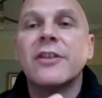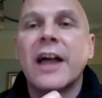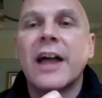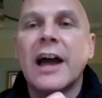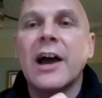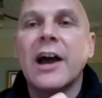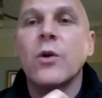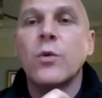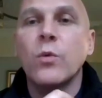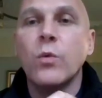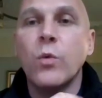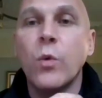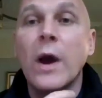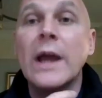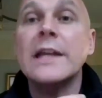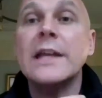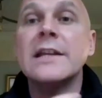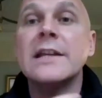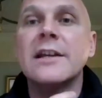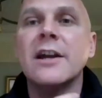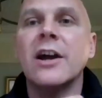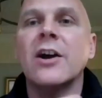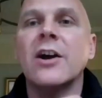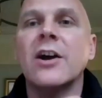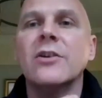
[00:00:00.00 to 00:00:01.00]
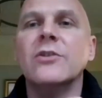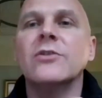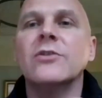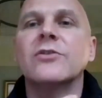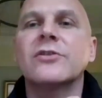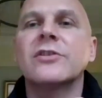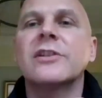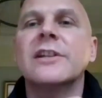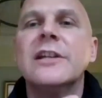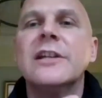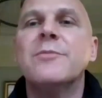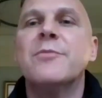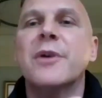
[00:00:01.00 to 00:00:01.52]
that, "Awake, O
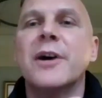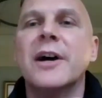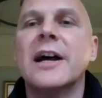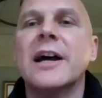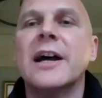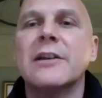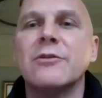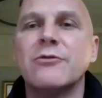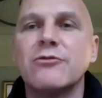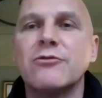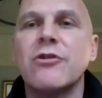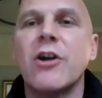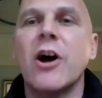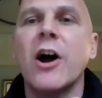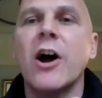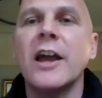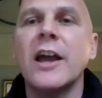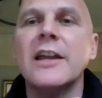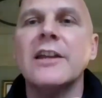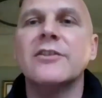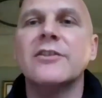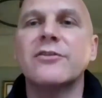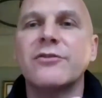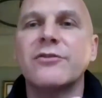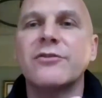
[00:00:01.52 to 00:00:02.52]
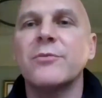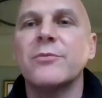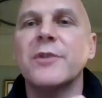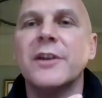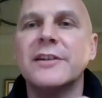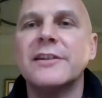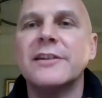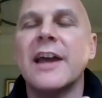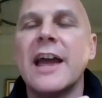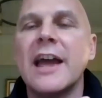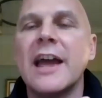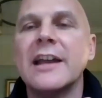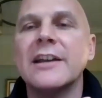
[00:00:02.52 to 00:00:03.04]
sleeper, and rise from the
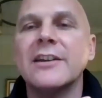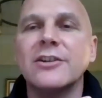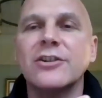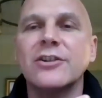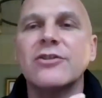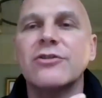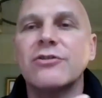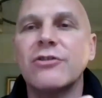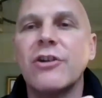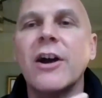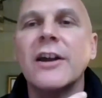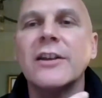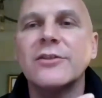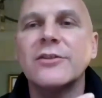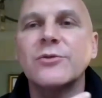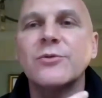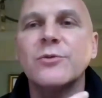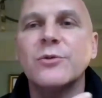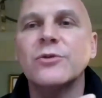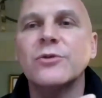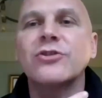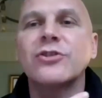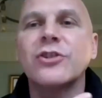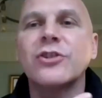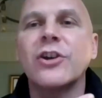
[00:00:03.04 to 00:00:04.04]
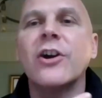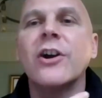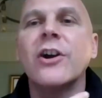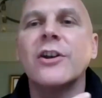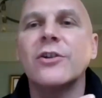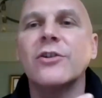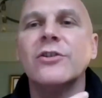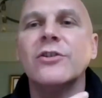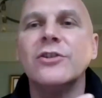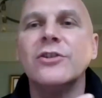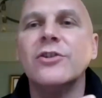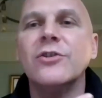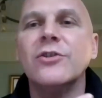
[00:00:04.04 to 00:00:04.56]
dead, and Christ will shine
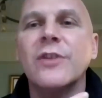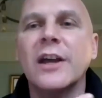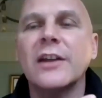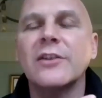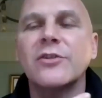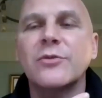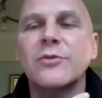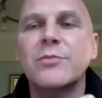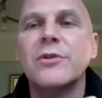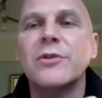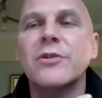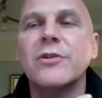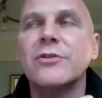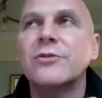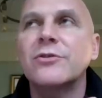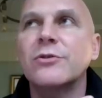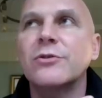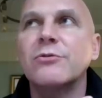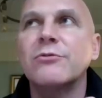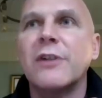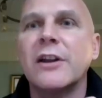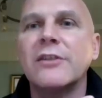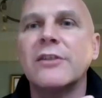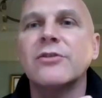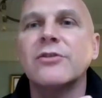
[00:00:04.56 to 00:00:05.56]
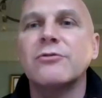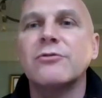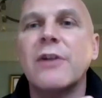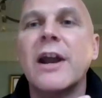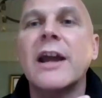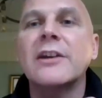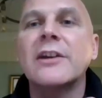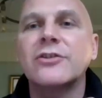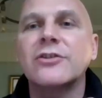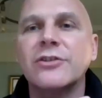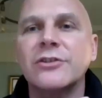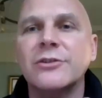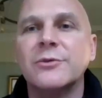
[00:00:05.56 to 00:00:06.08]
on you." That spiritual
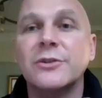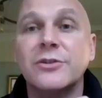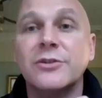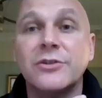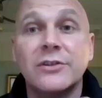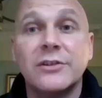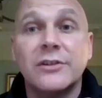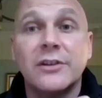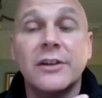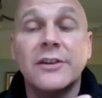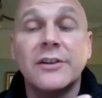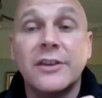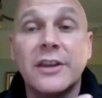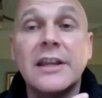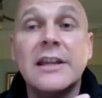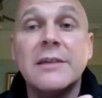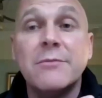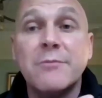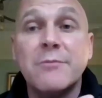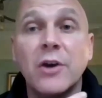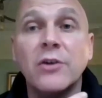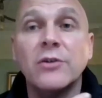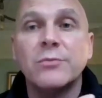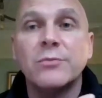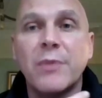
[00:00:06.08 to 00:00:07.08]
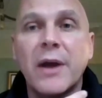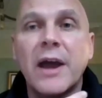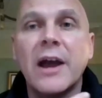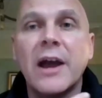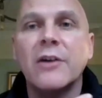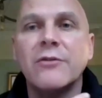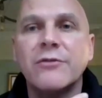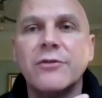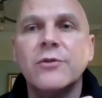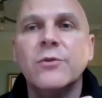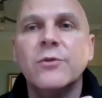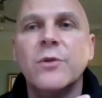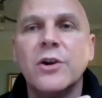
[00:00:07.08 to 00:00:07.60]
resurrection, which is the most
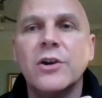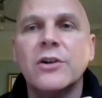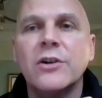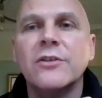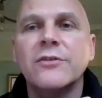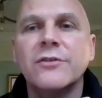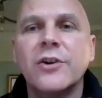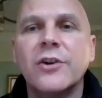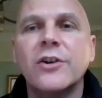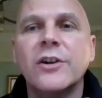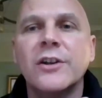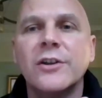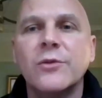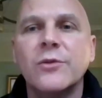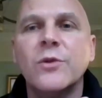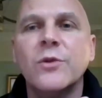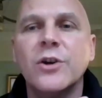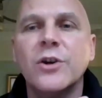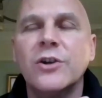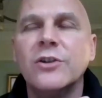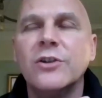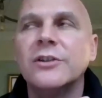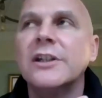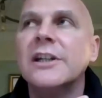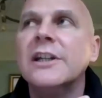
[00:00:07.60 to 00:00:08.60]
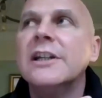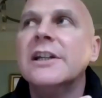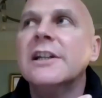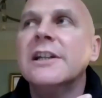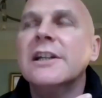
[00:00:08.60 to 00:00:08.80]
powerful work of God in the world.